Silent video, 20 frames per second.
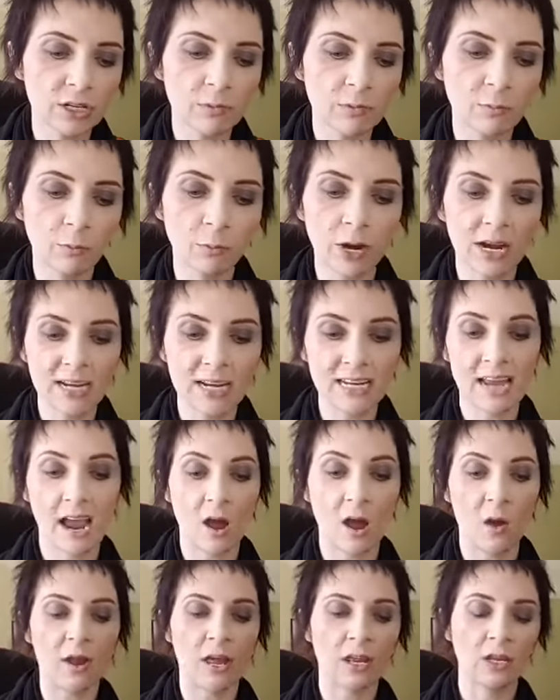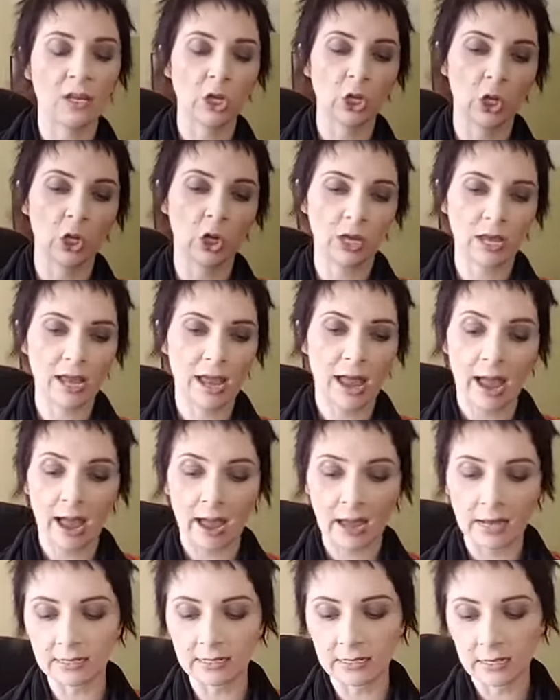to break down and look
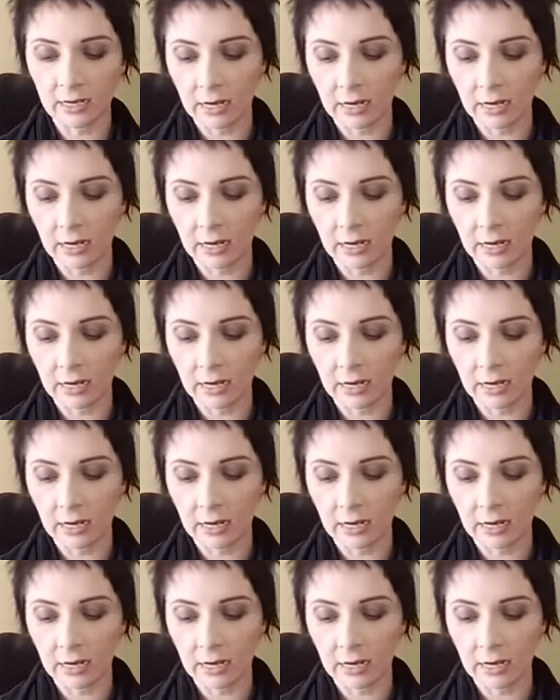at